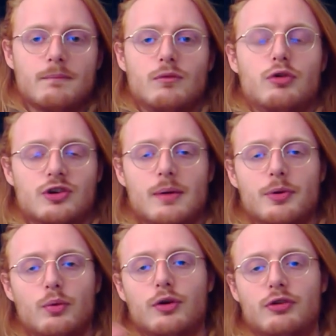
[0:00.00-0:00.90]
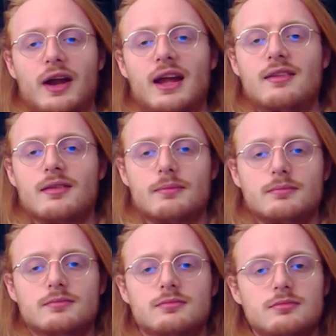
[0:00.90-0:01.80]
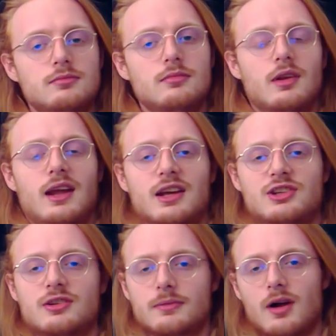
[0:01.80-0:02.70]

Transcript: For example, the word for 8 is